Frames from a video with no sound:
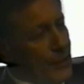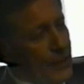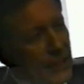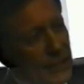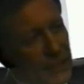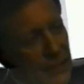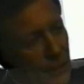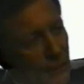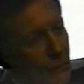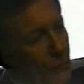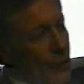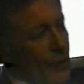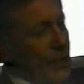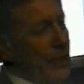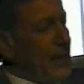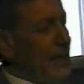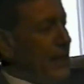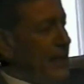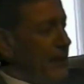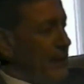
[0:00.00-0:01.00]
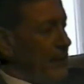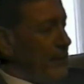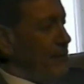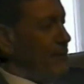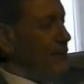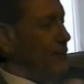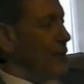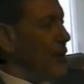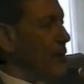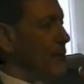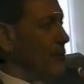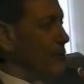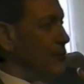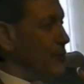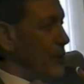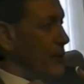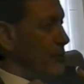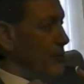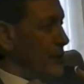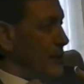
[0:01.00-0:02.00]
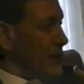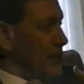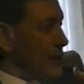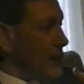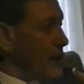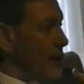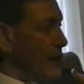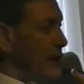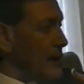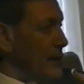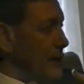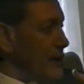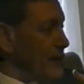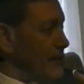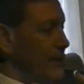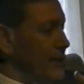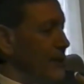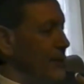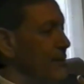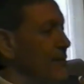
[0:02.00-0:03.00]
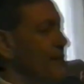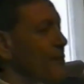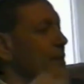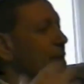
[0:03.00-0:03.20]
She doesn't want any type of treatment that I can give her.